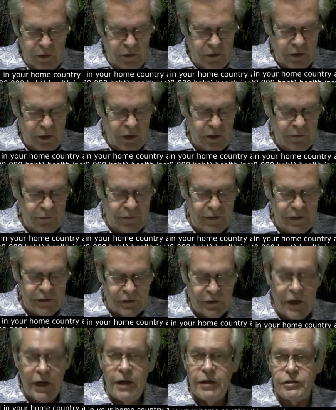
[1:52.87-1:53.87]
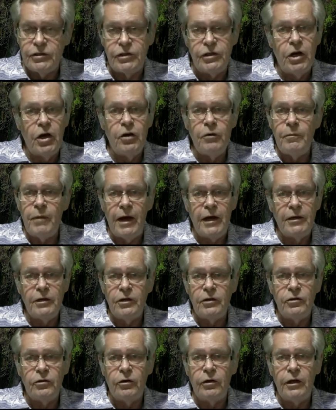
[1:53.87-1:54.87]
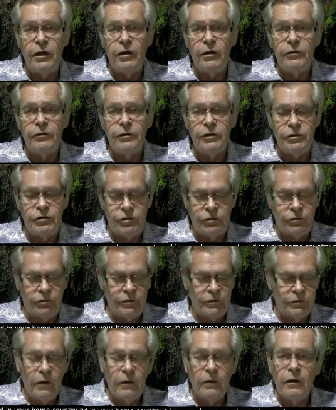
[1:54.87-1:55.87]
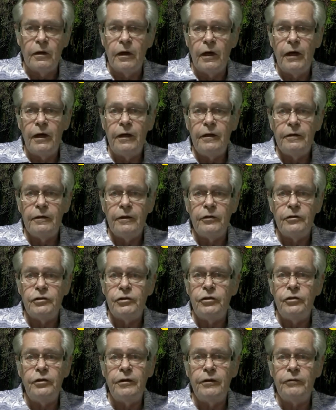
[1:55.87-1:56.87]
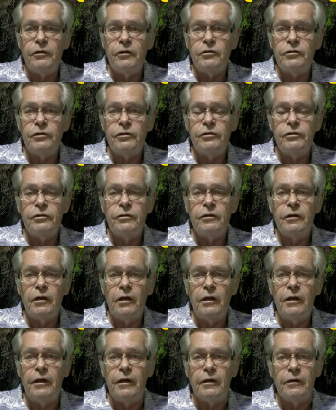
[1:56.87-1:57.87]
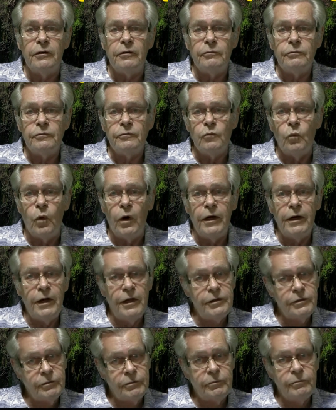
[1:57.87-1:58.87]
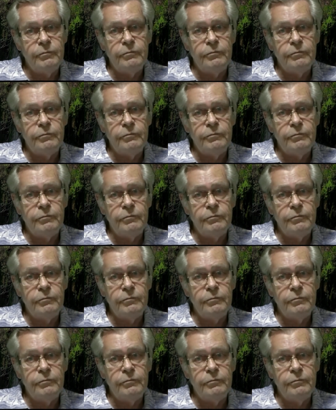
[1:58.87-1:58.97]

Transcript: The O visa has no mandatory health insurance. Okay, those two differences, clear. One has